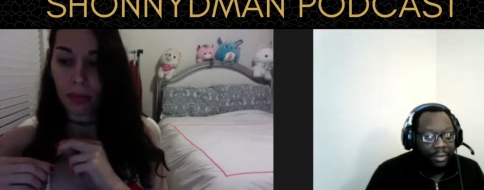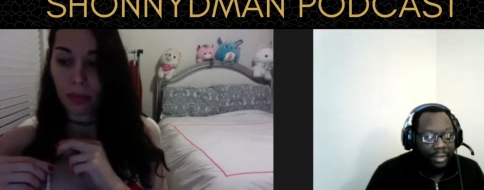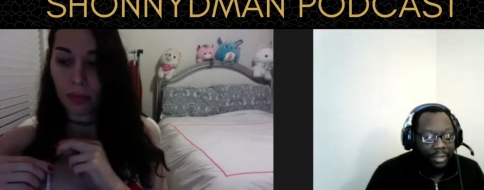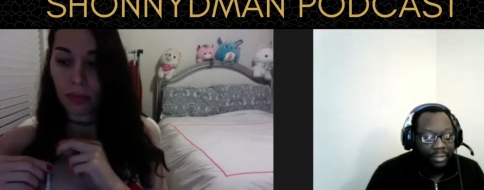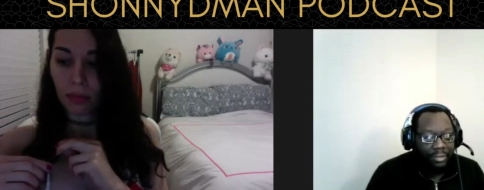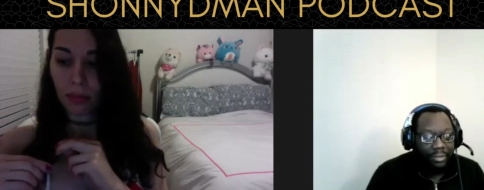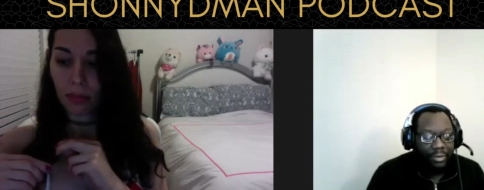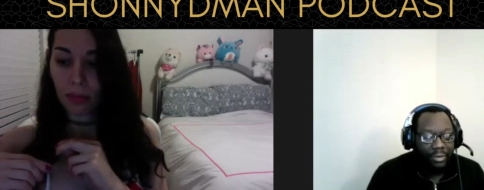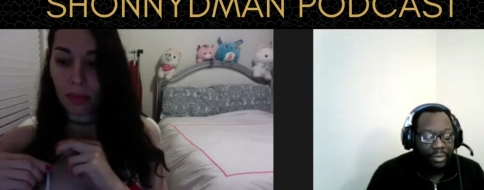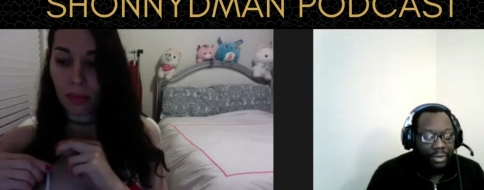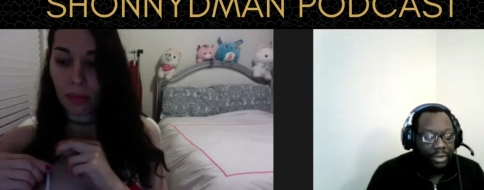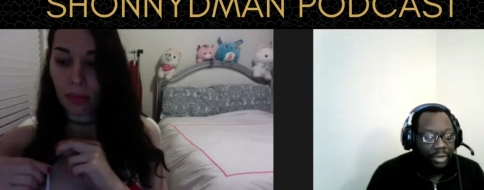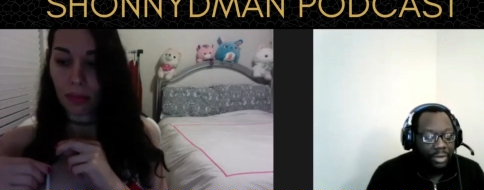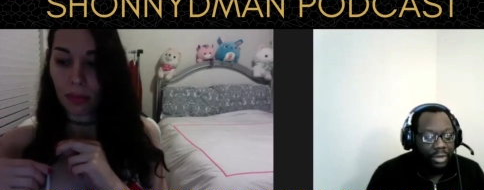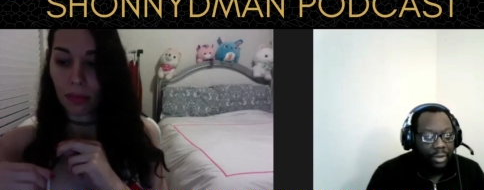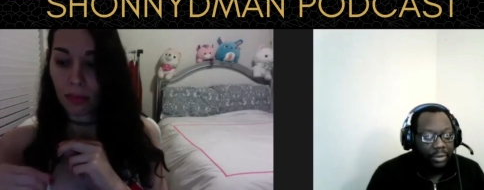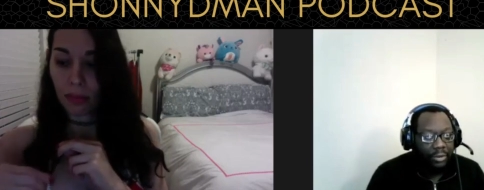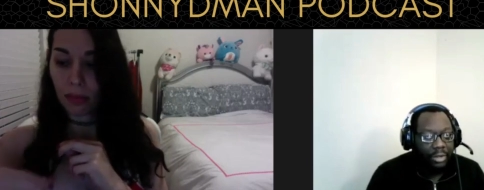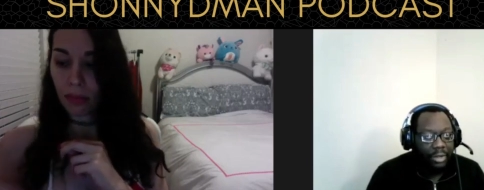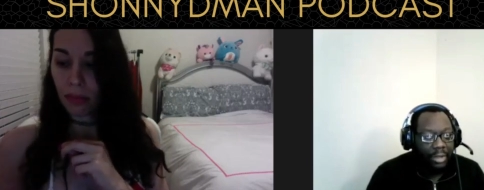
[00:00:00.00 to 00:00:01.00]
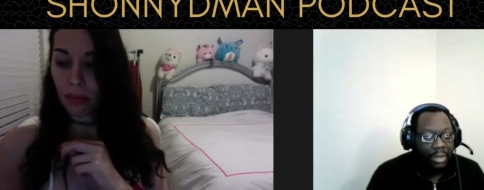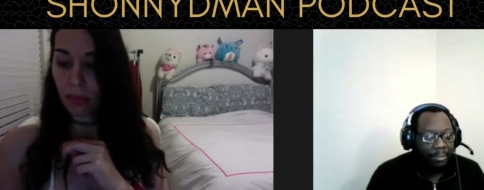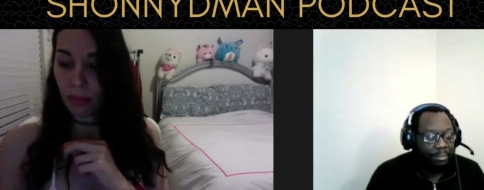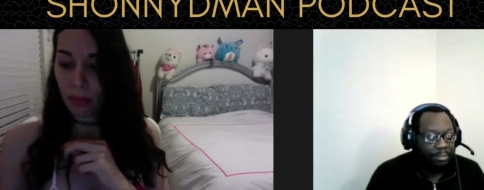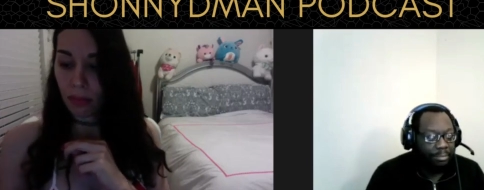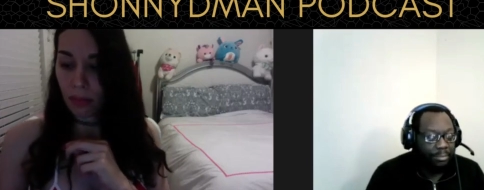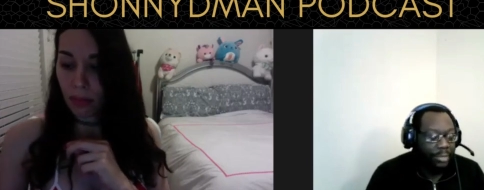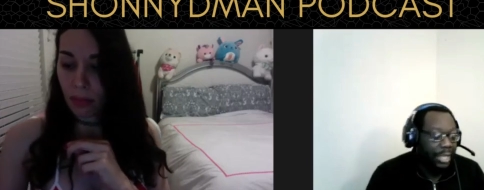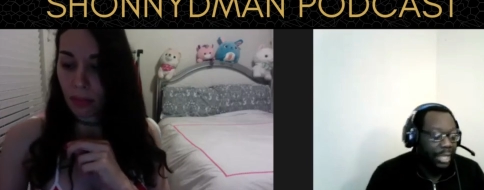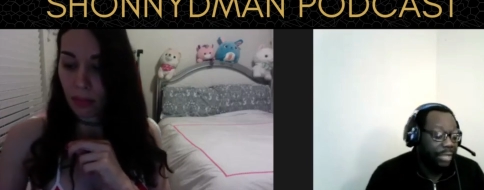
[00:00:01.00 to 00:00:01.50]
Speaker 1: And so you could only, uh,
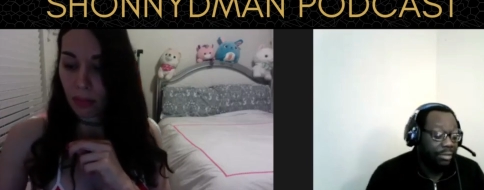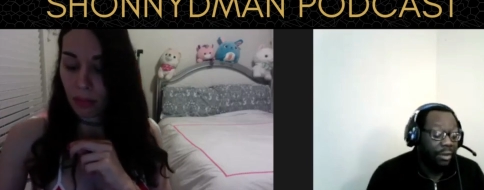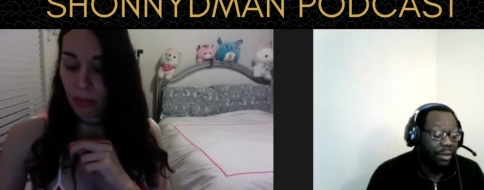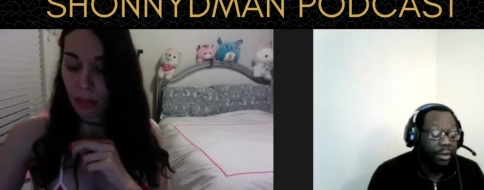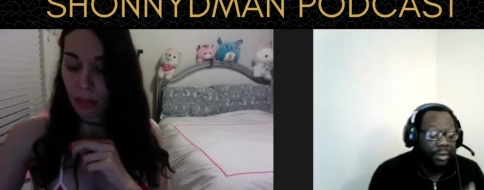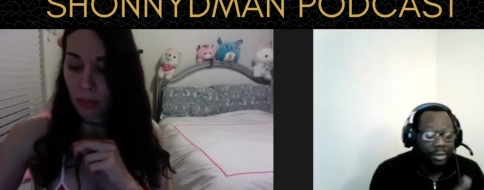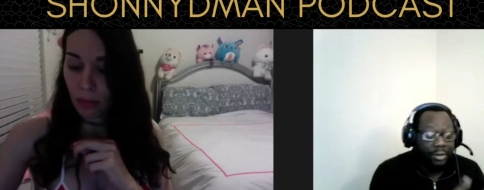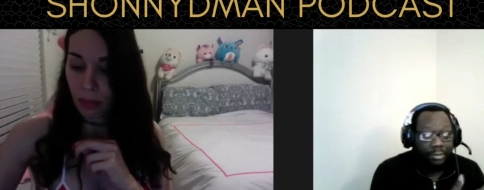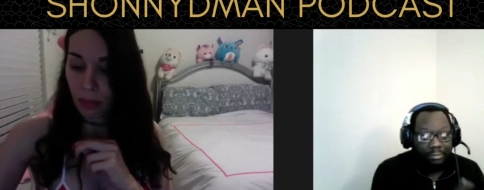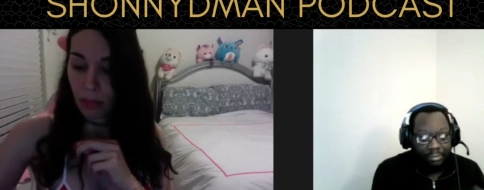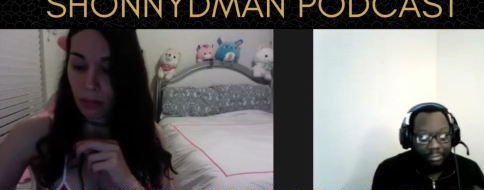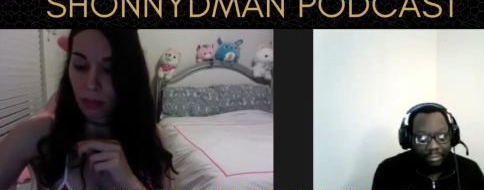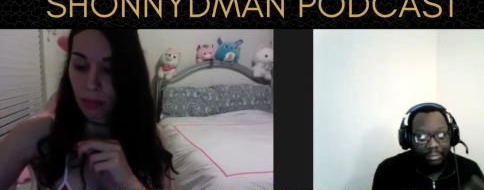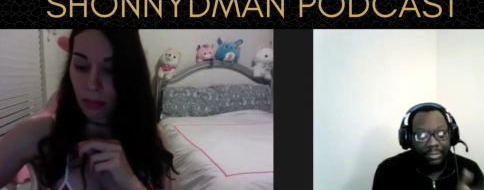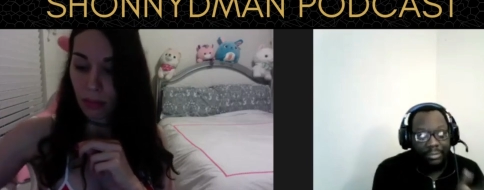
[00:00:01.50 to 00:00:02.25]
it's on,